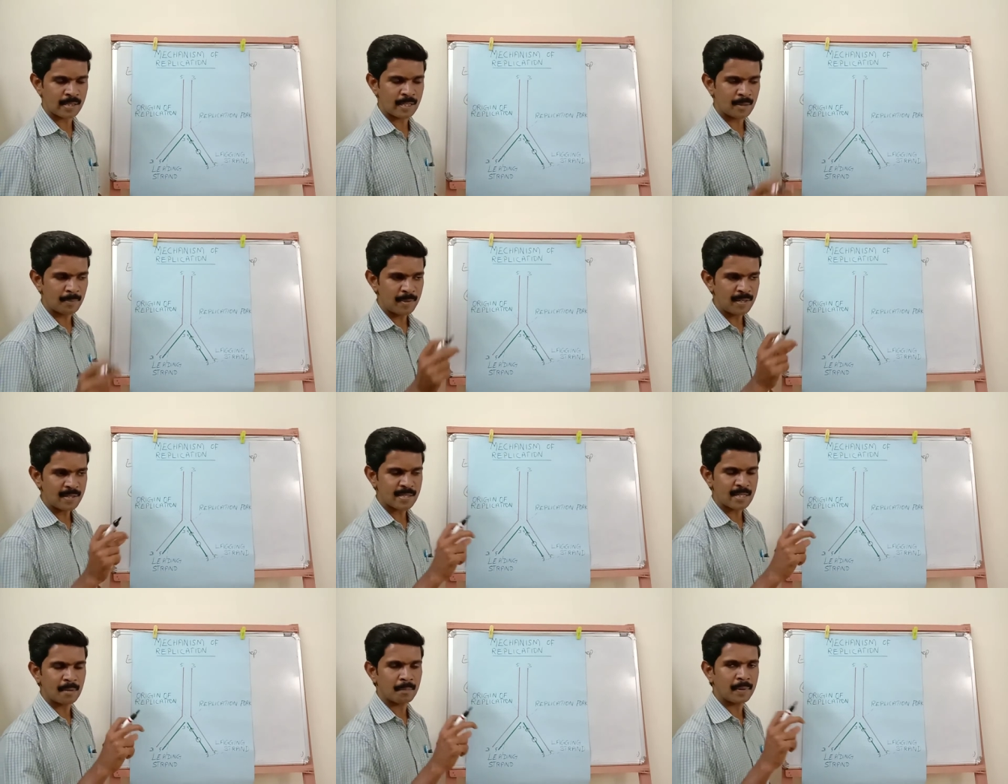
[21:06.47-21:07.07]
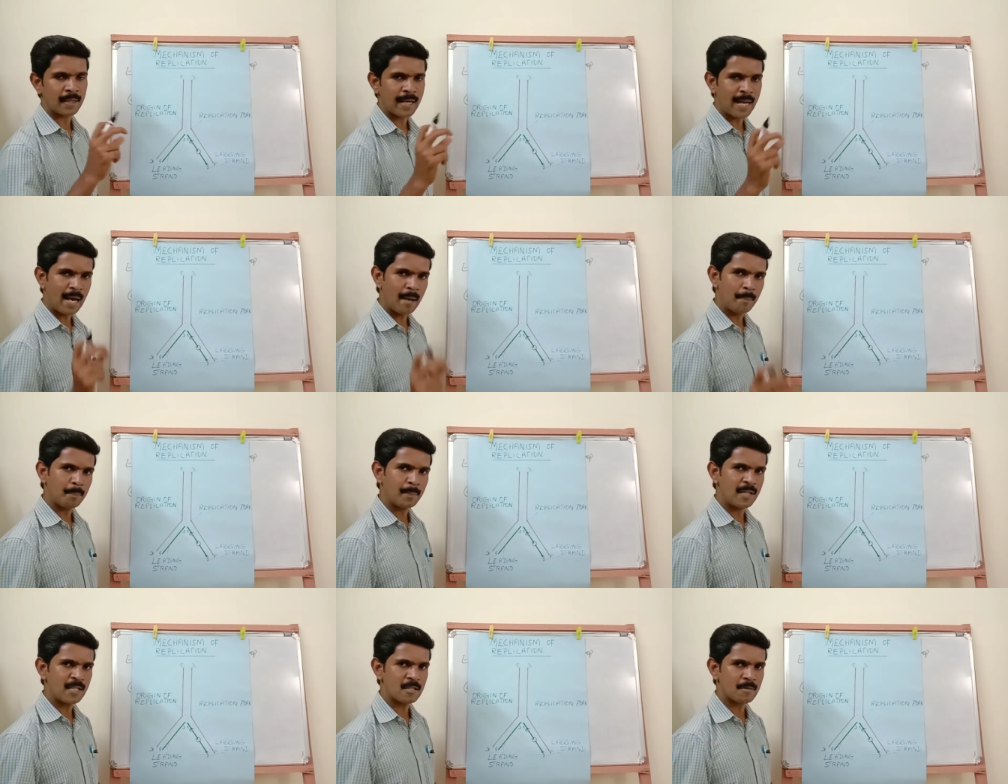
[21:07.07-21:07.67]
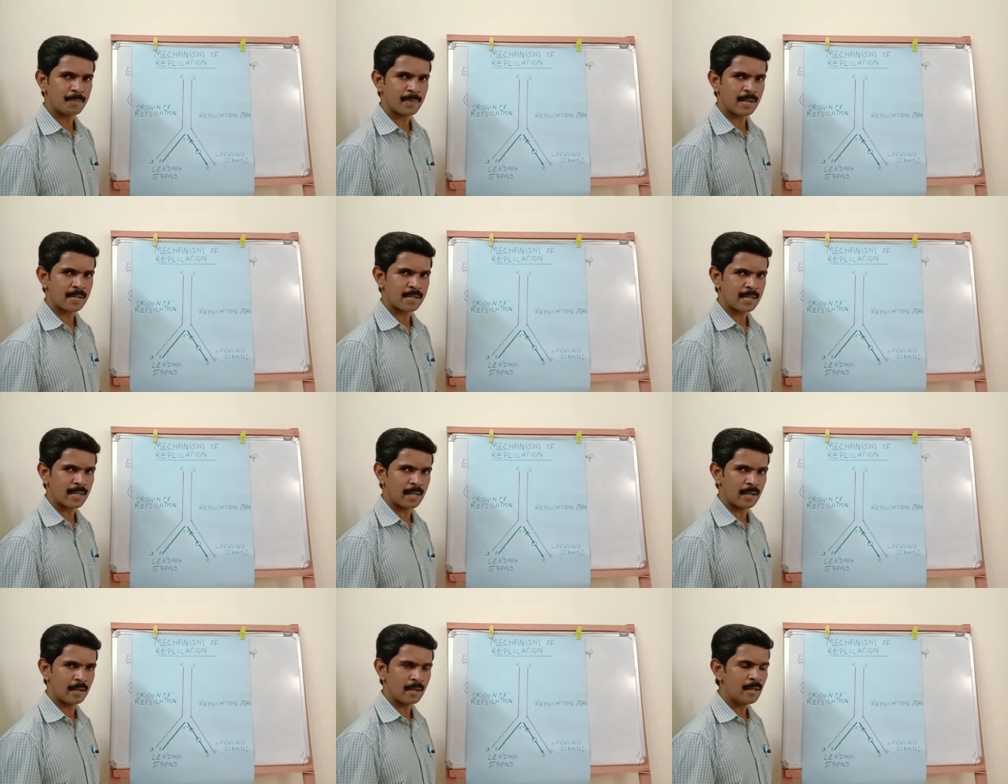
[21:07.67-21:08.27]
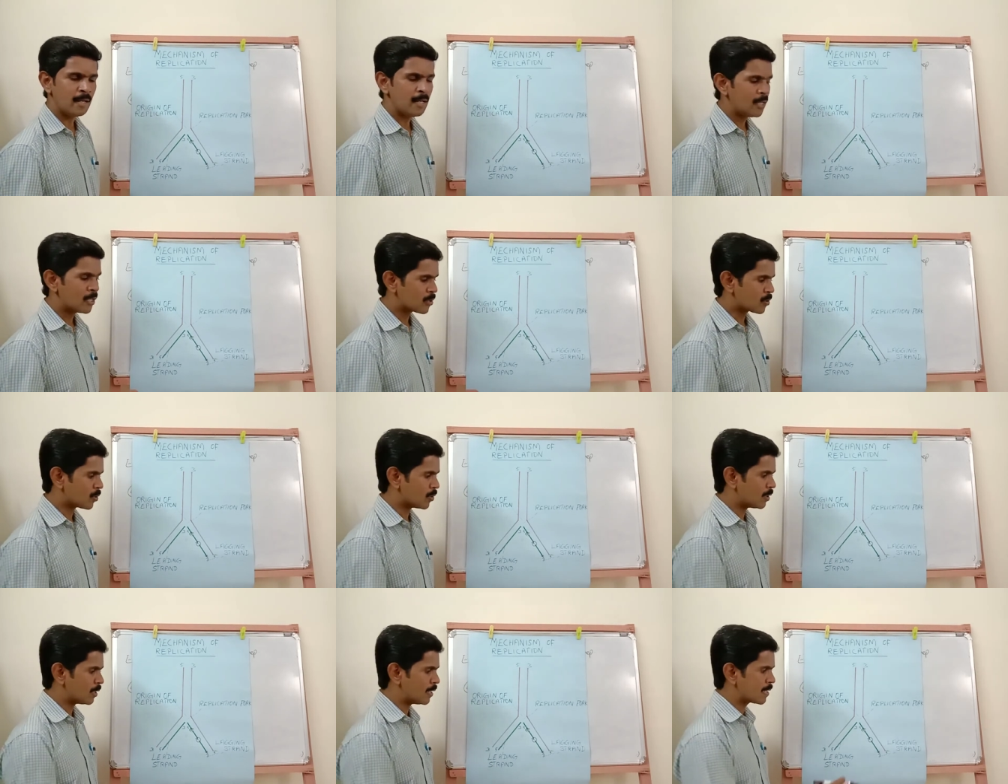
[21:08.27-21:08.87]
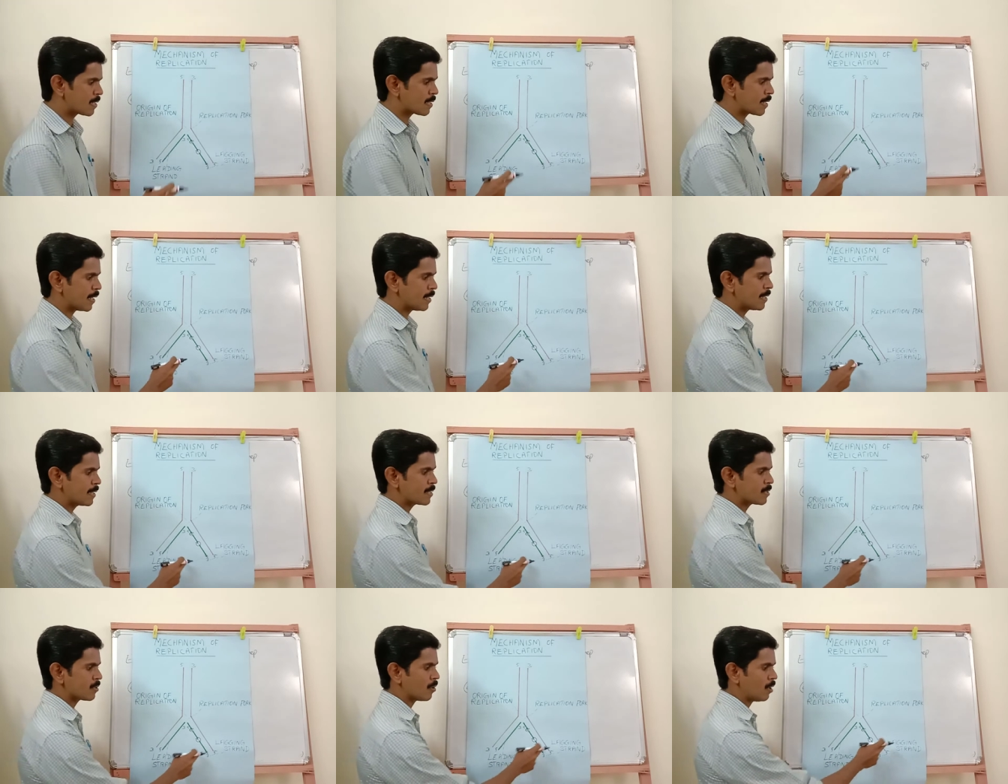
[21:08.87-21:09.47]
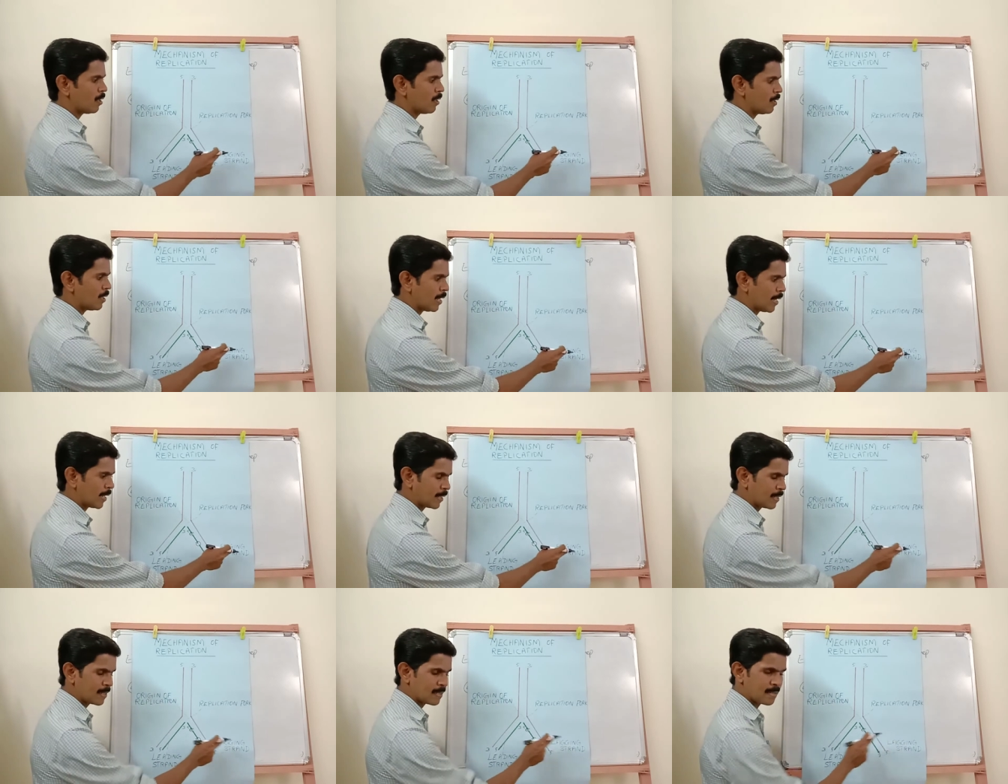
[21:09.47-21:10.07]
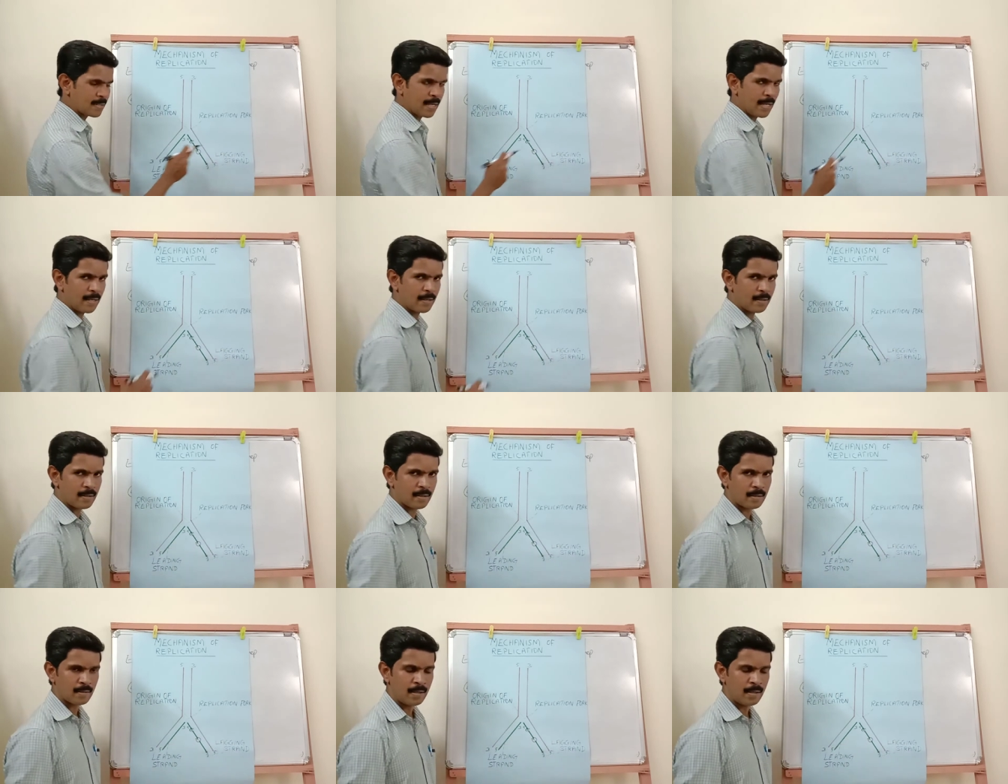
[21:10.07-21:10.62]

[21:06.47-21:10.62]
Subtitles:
That means some gap is present. So this strand is called lagging strand.